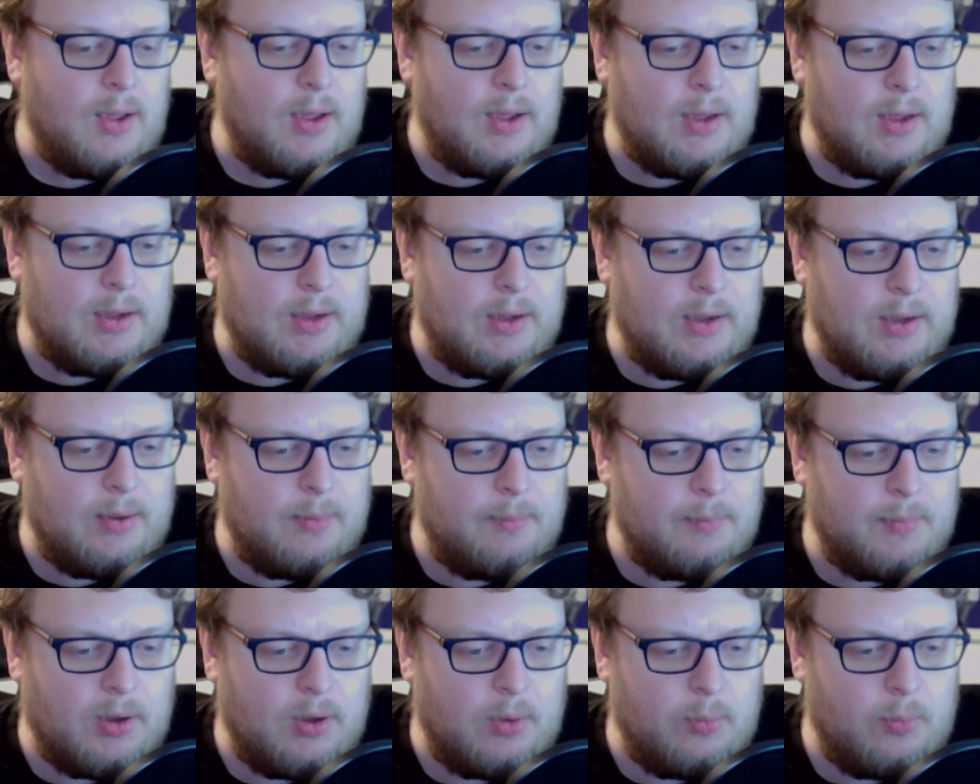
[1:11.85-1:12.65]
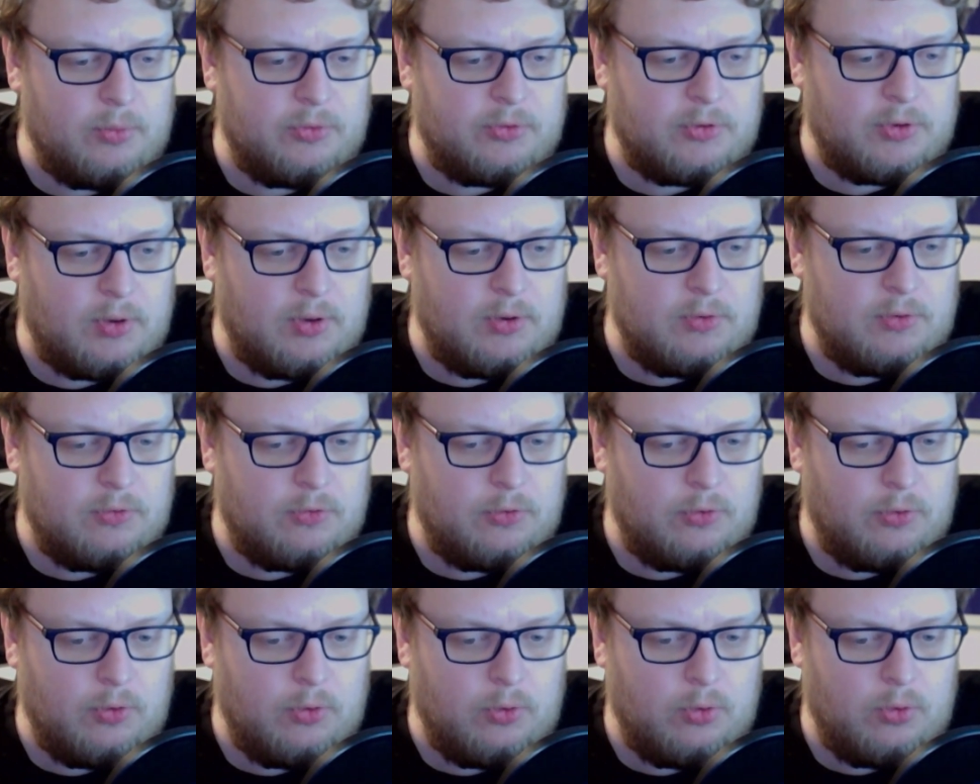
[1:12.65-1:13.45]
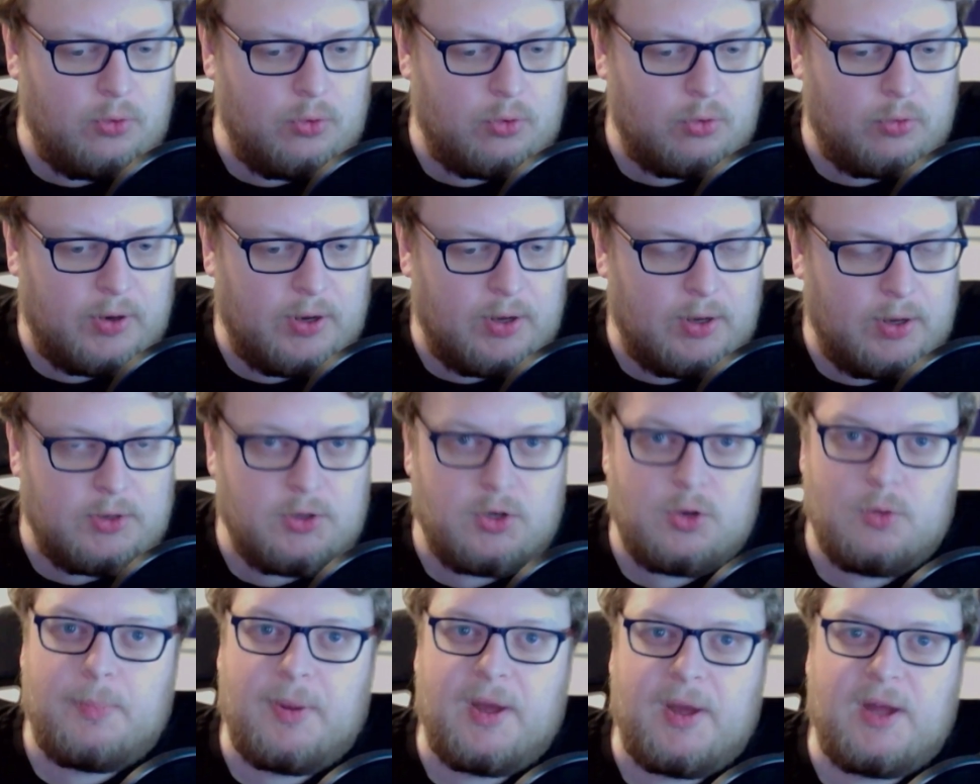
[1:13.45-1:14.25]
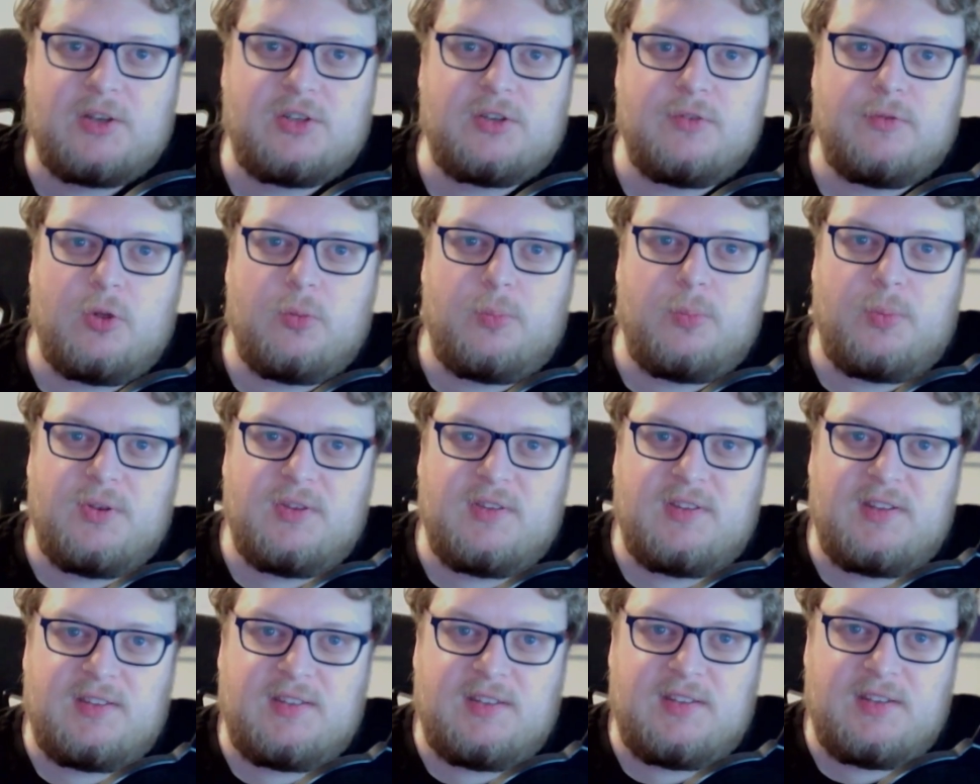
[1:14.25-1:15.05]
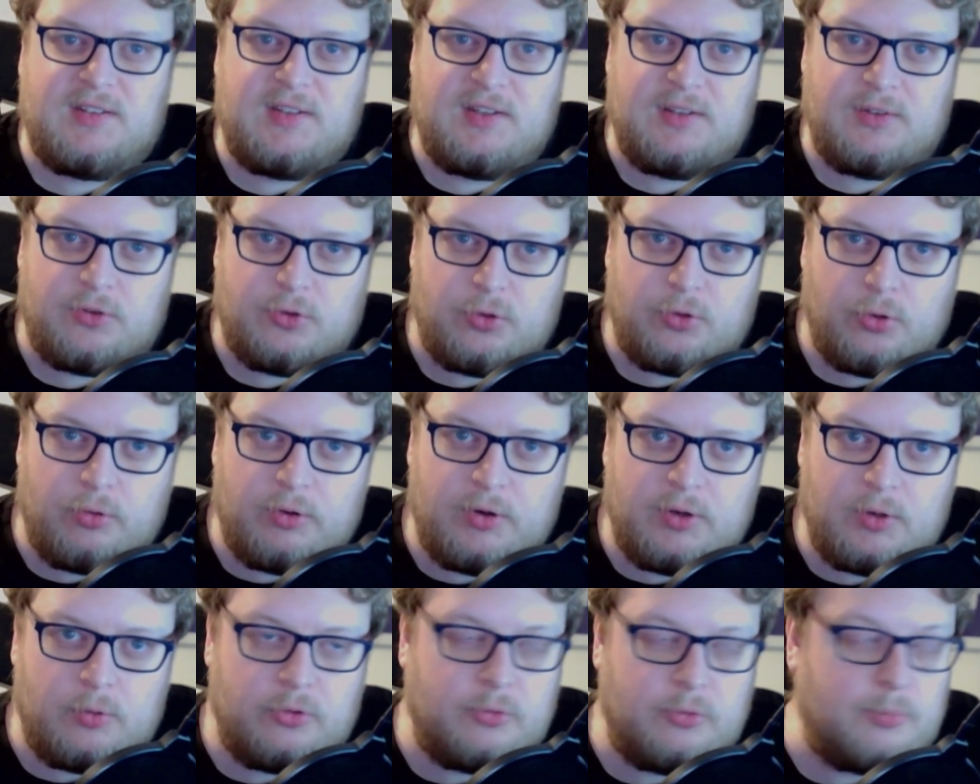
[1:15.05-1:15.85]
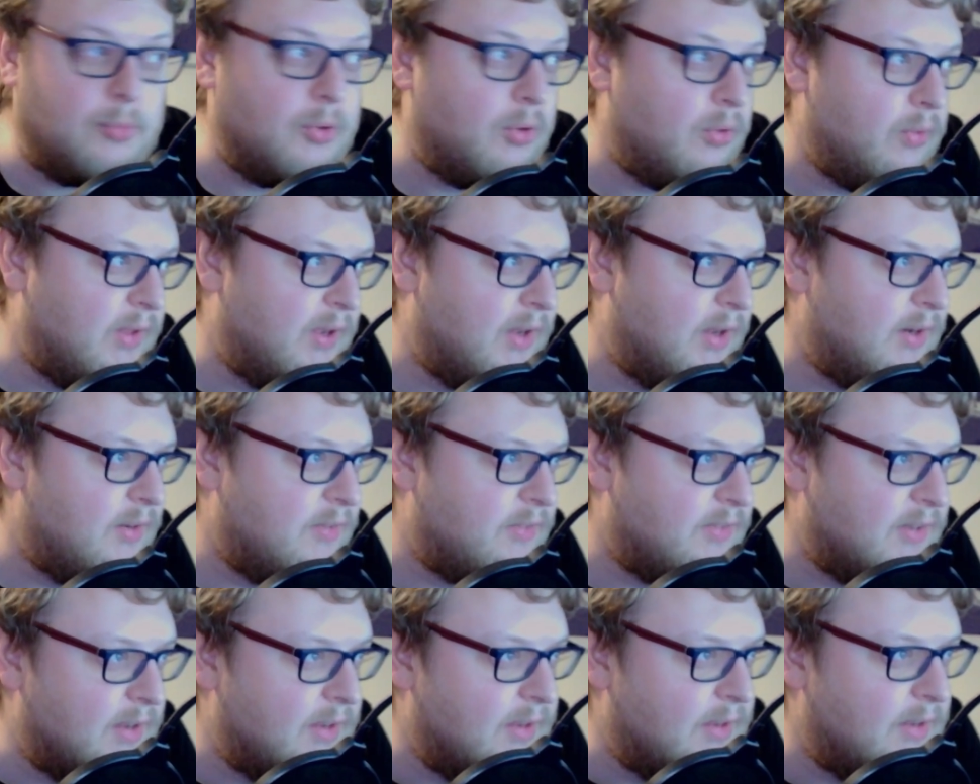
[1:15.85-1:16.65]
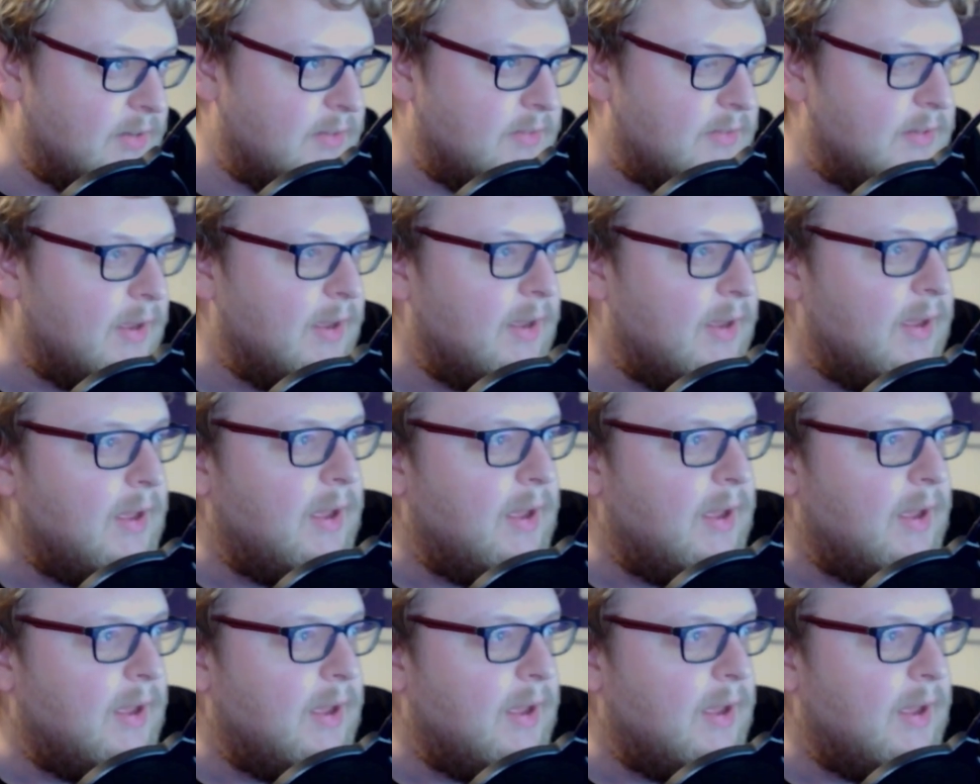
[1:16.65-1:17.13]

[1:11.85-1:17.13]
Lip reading: I was going to create a new batch of OpenTTD tutorials, more on that in a second.